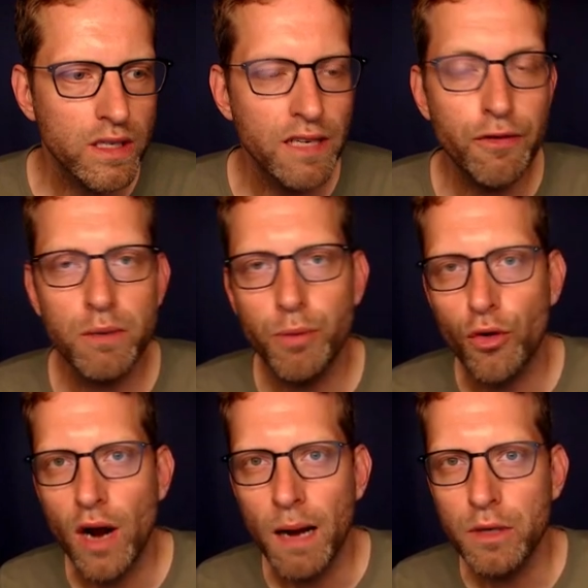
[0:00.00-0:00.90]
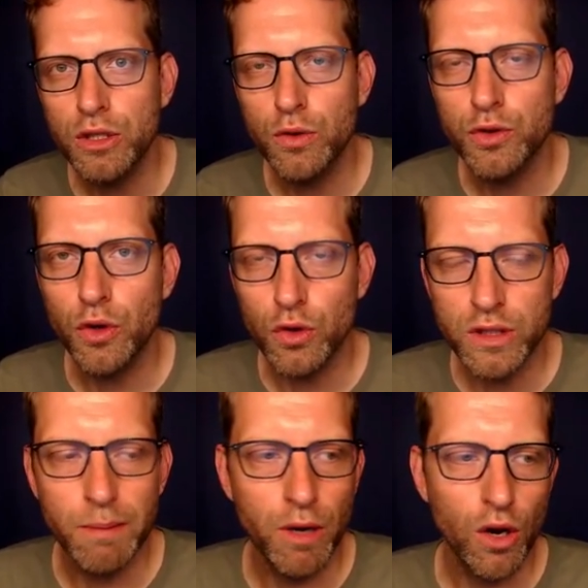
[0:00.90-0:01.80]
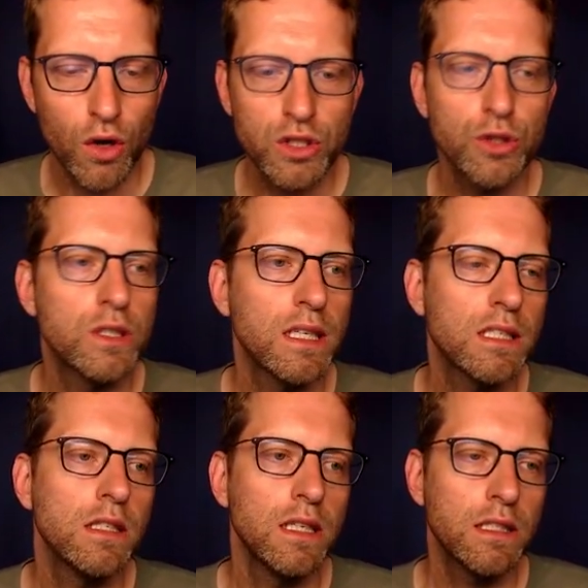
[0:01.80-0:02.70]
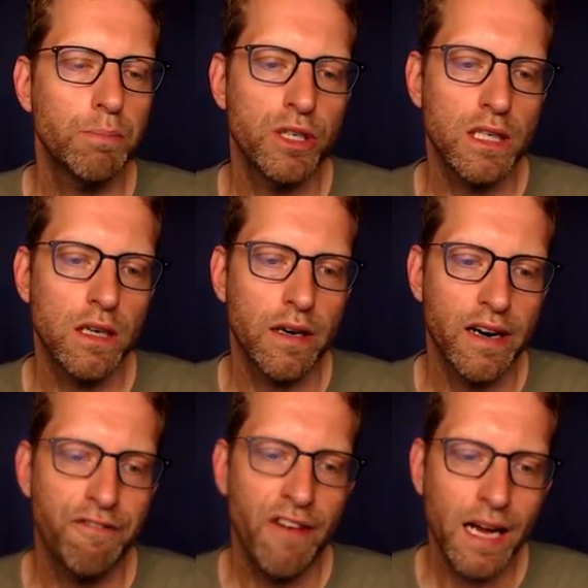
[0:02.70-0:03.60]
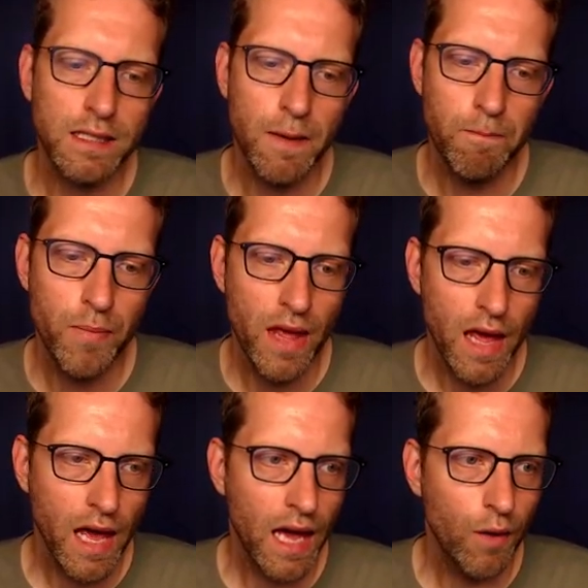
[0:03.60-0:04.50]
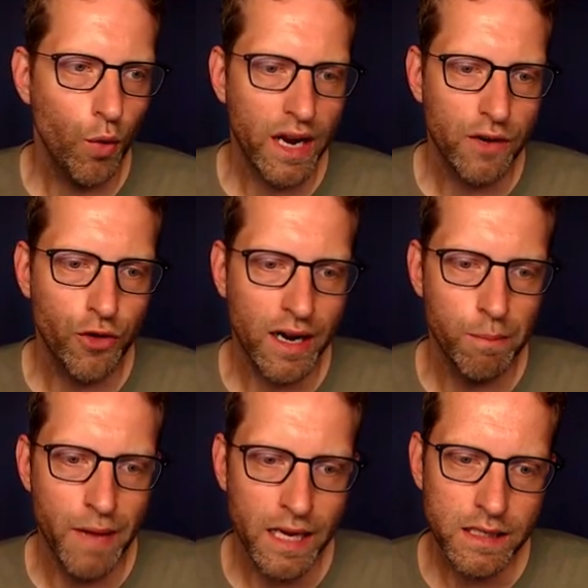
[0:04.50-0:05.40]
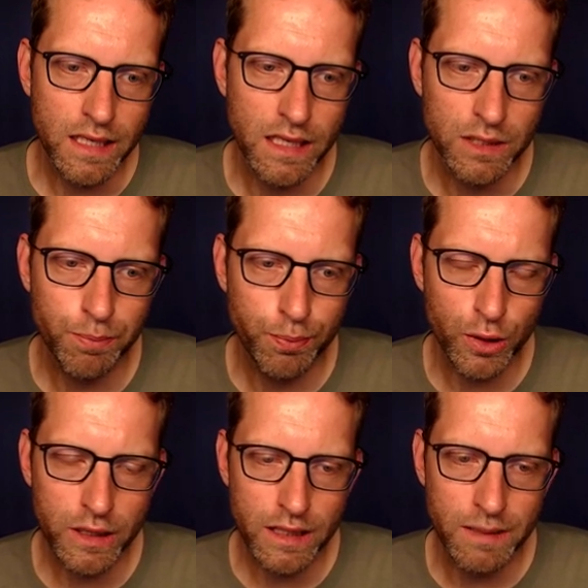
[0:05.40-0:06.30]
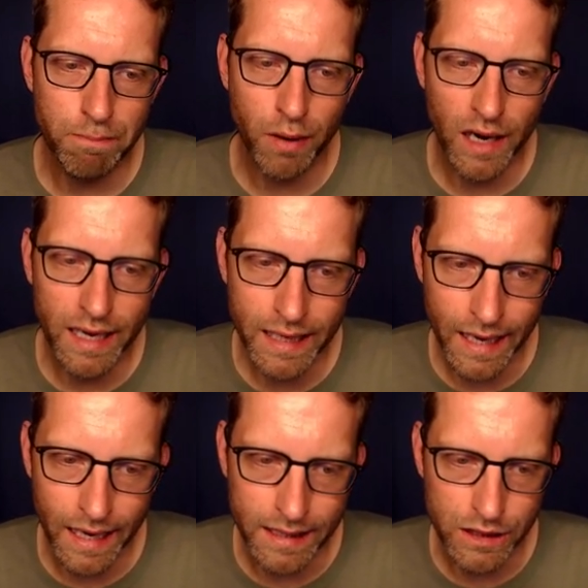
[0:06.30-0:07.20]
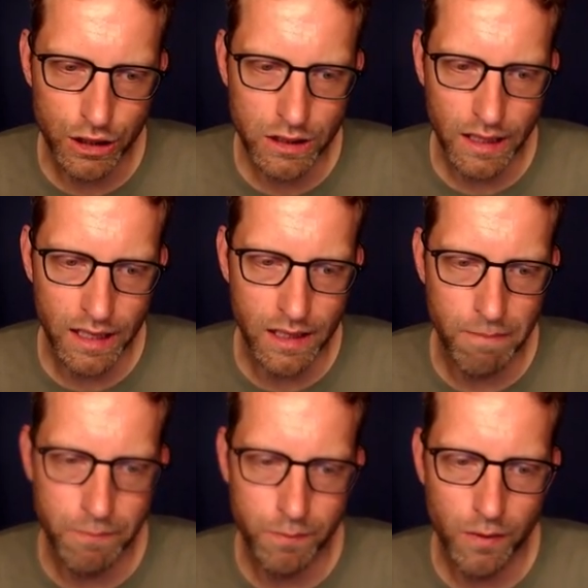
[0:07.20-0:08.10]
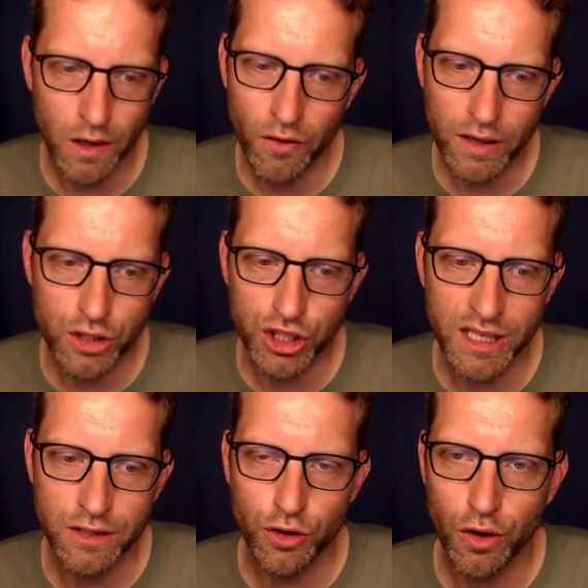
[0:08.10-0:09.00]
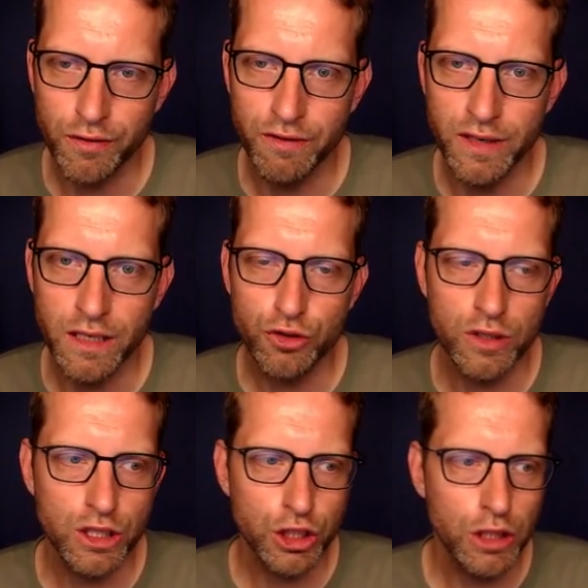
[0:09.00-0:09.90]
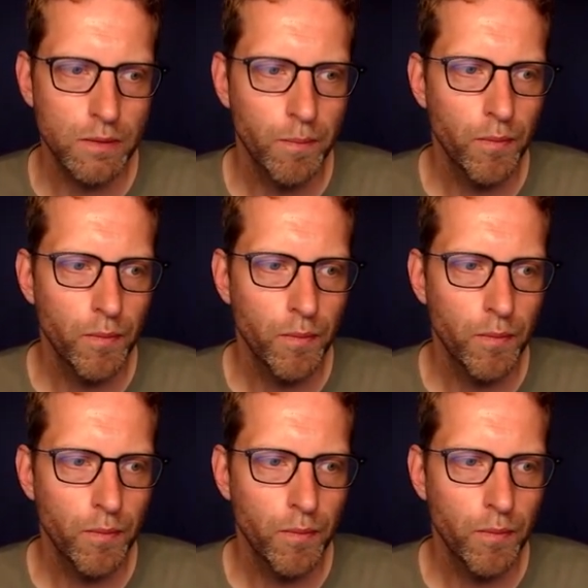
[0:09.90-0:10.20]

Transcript: different parameters controls that belong to this, this particular effect. And what I'd recommend is putting the playhead just in the around the center of the video transition